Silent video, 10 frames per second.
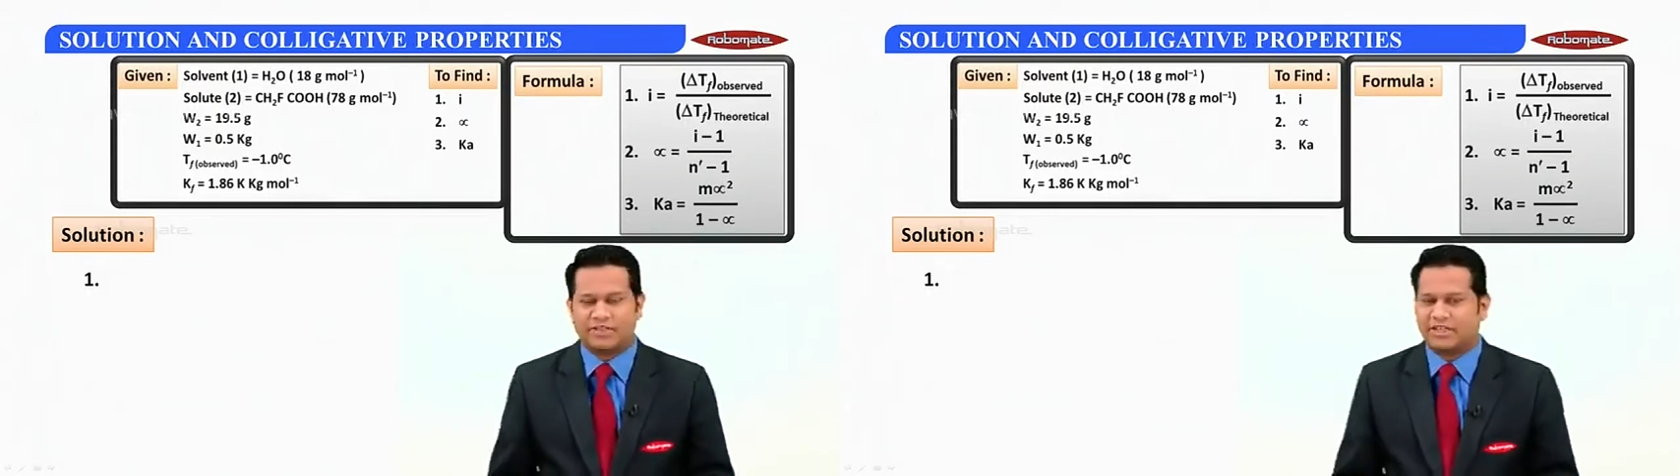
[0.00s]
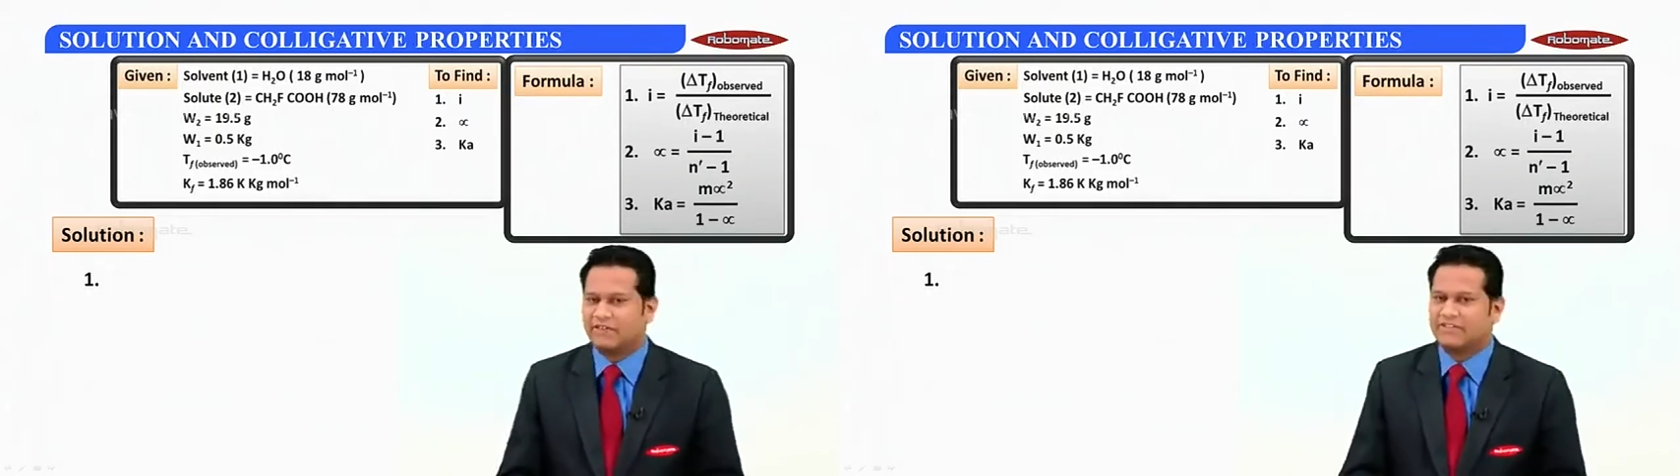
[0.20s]

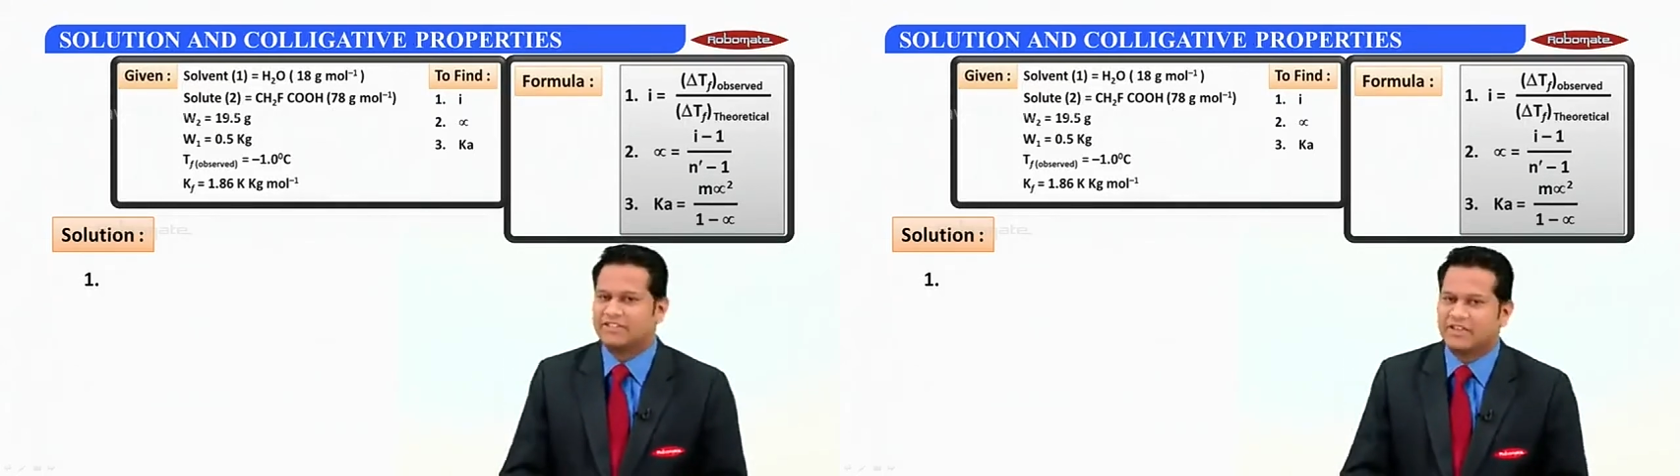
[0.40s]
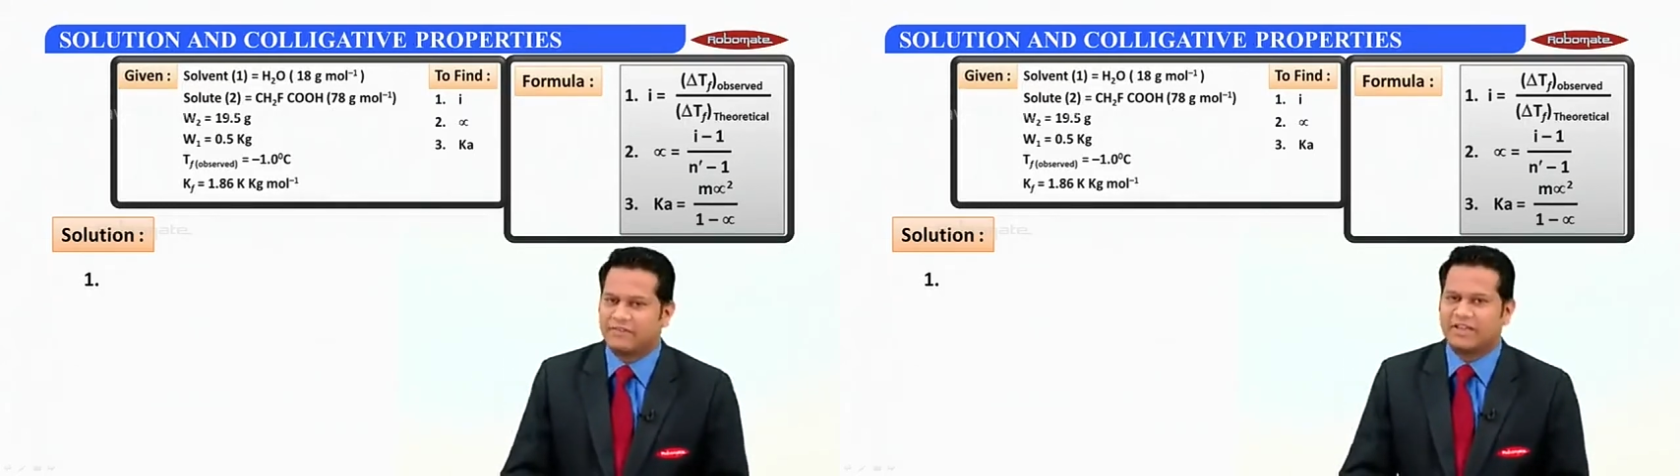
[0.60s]
Kf
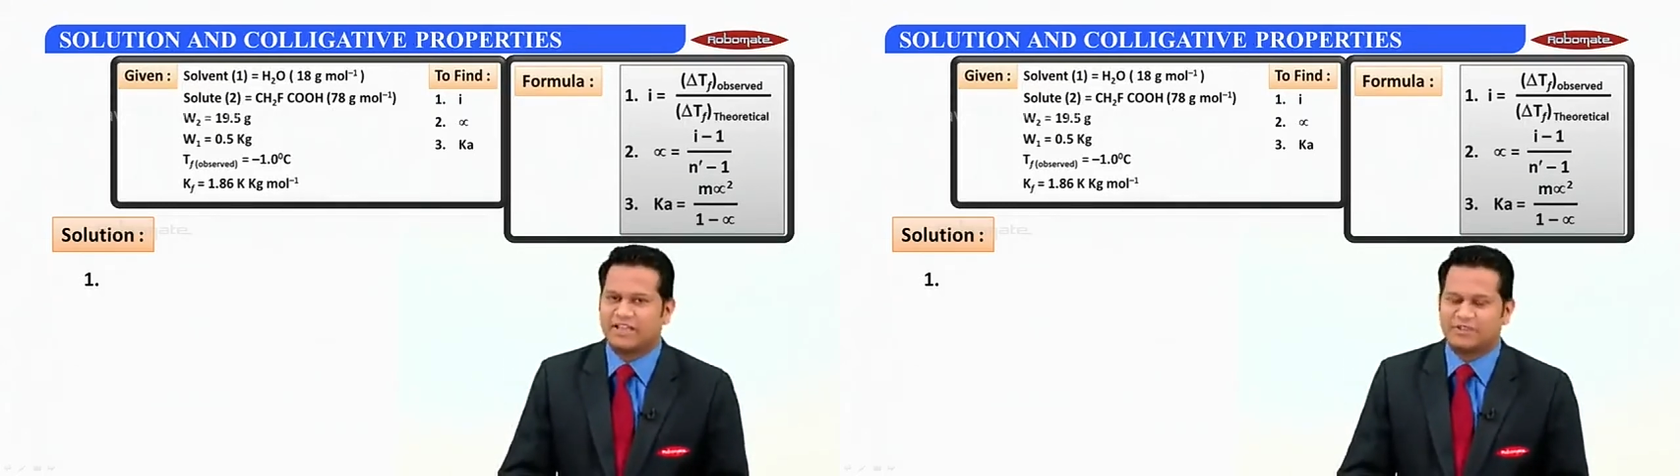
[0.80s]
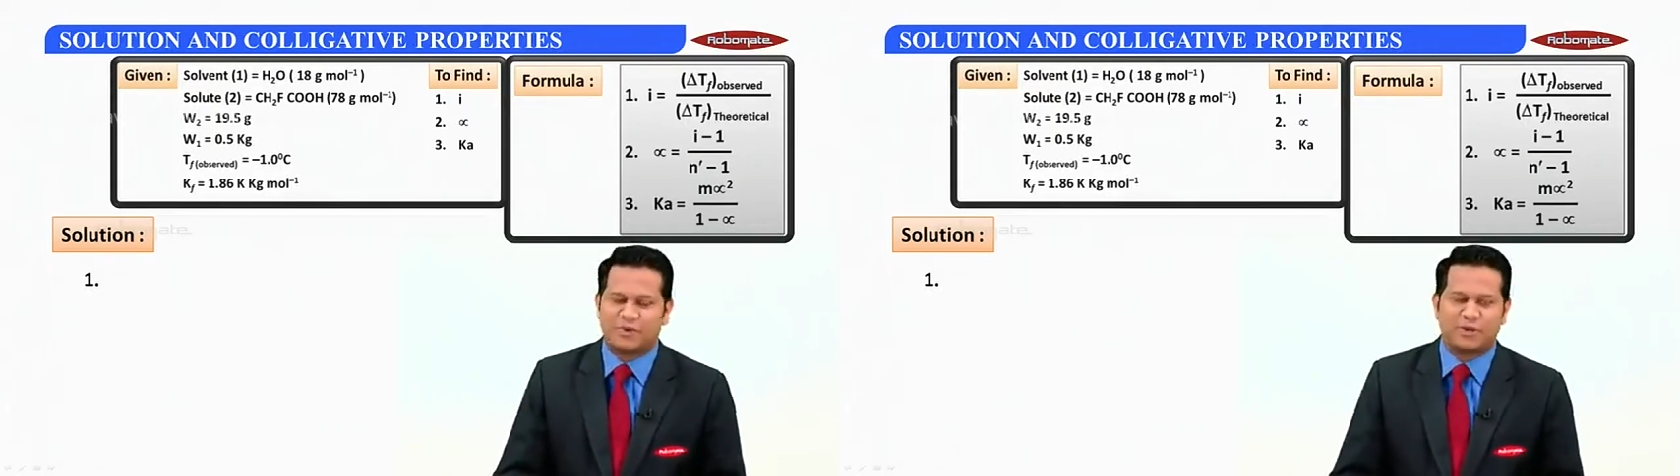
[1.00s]
is given
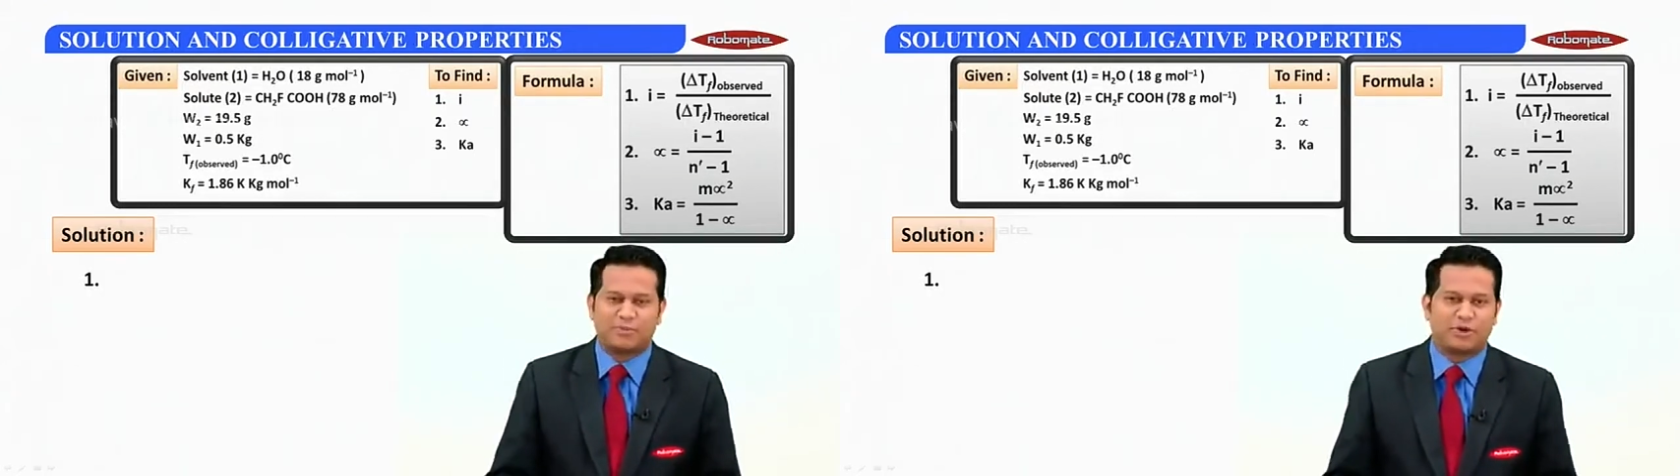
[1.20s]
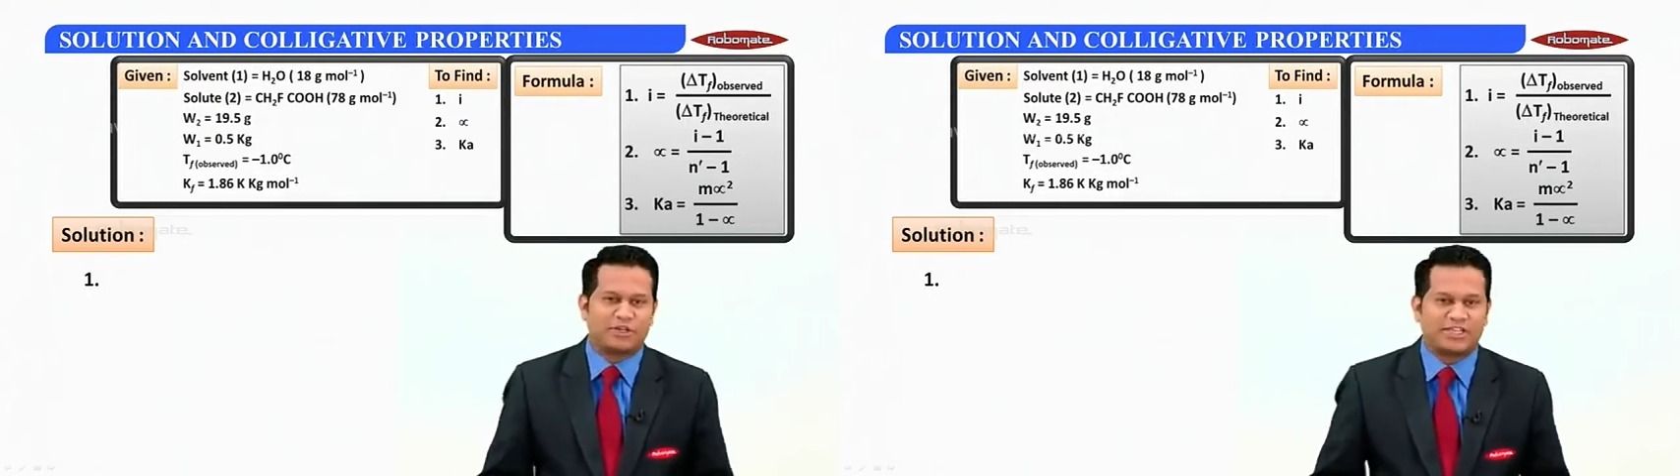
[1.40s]
as
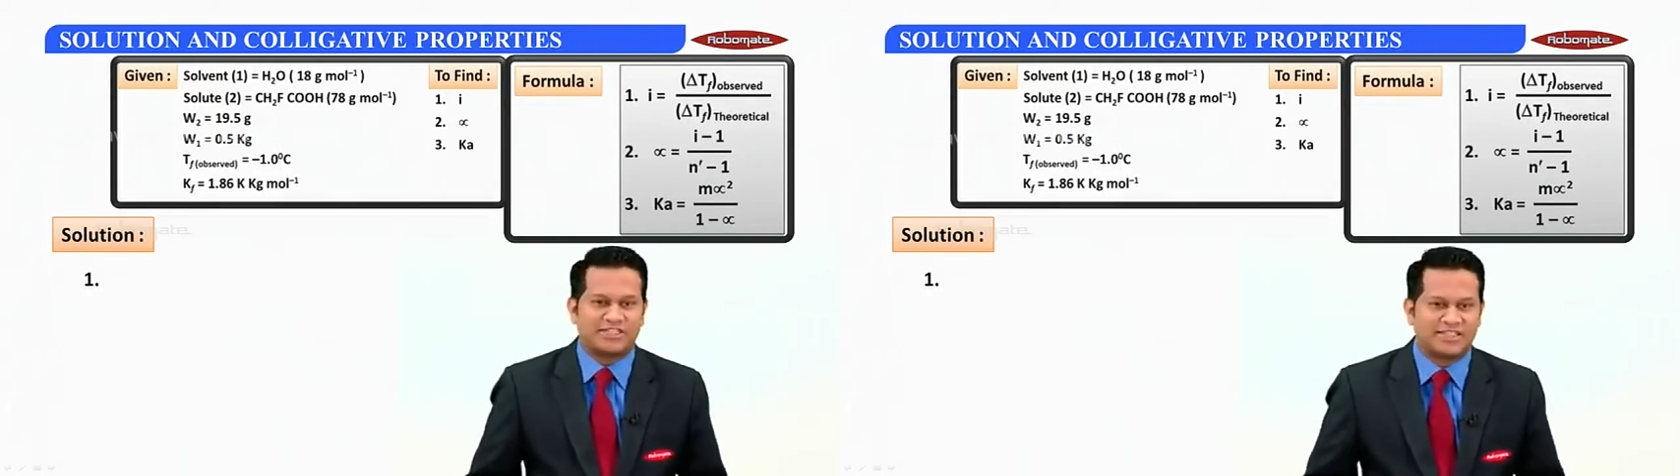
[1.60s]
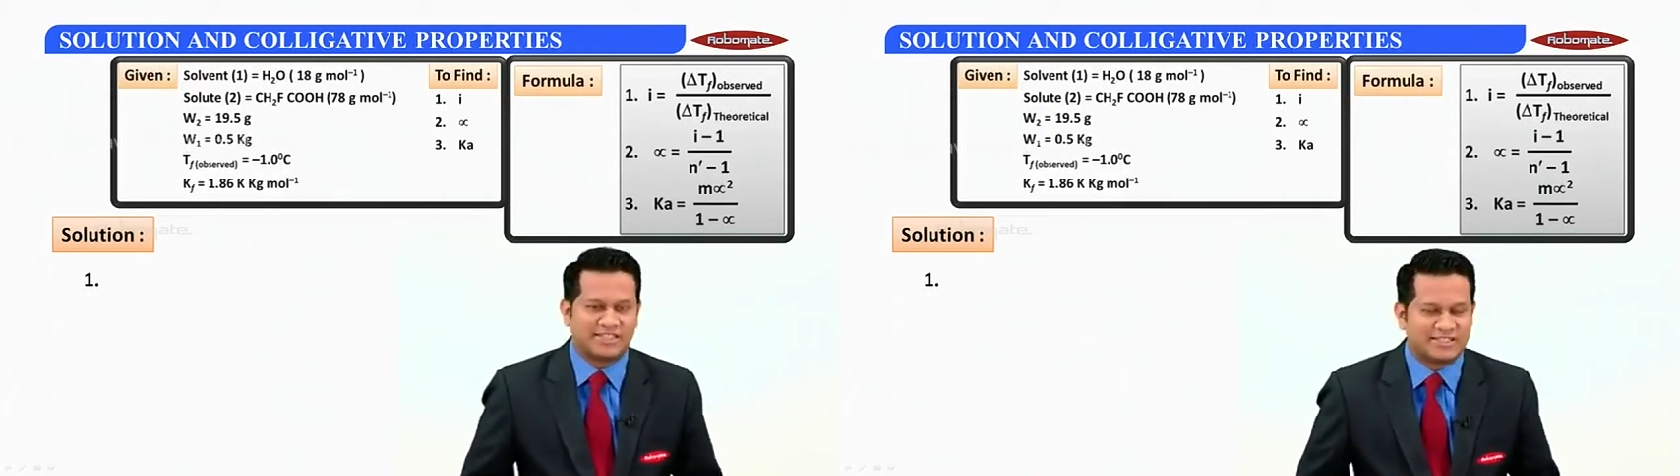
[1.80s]

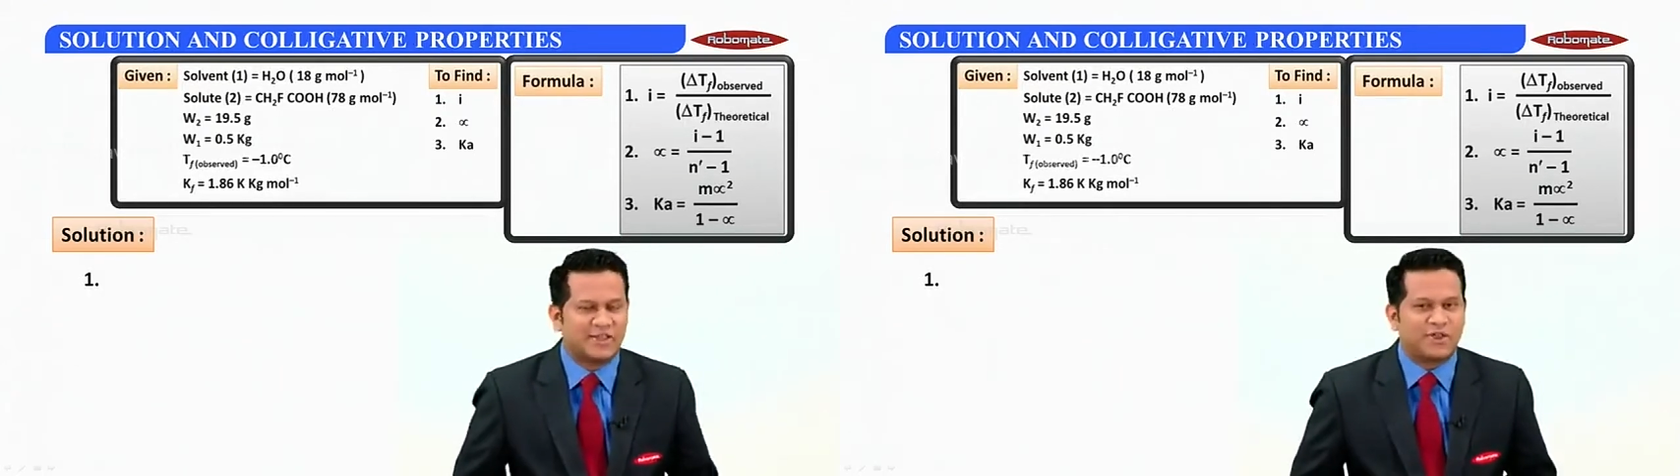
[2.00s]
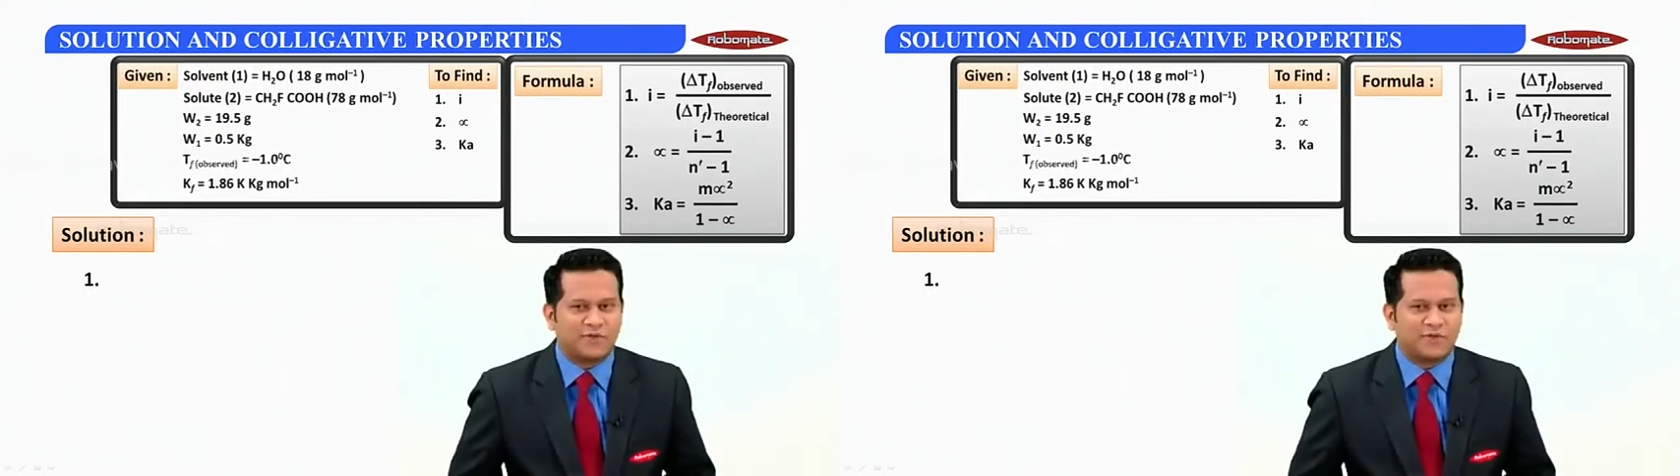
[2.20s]
1.86.